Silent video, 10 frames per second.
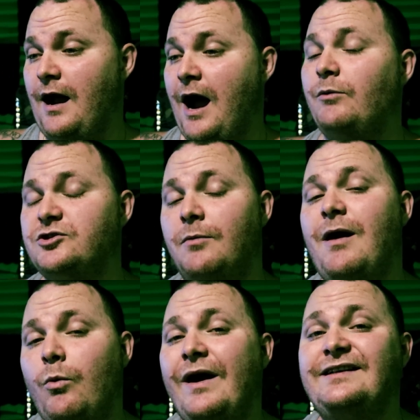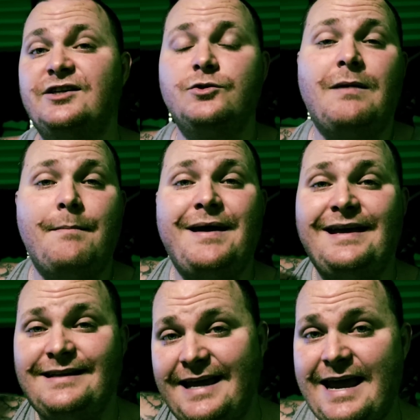I was on my way to my
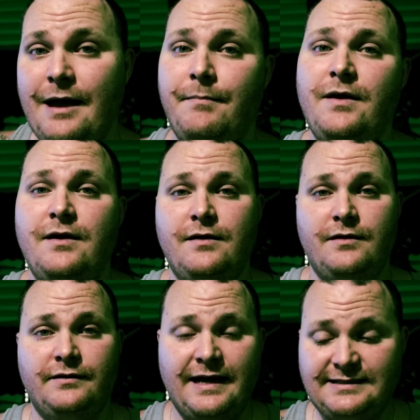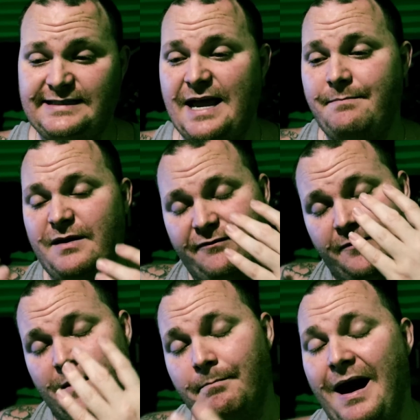main camp. They sent me
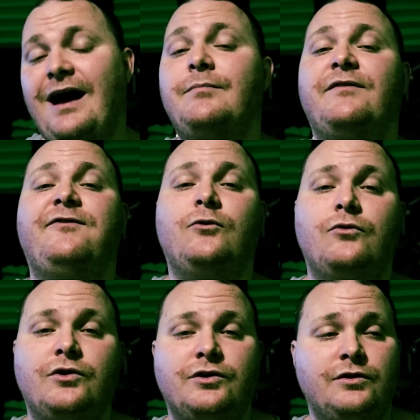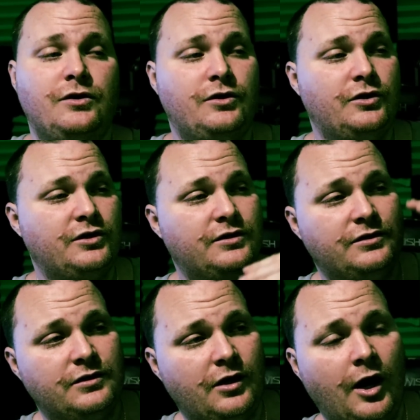from the bottom of Florida
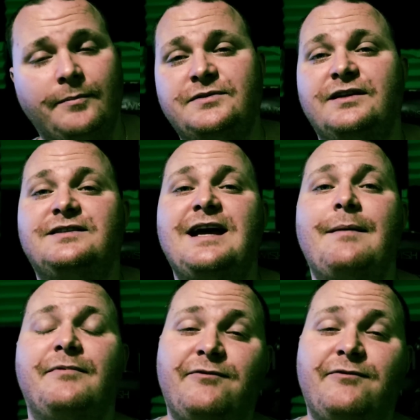up to the top of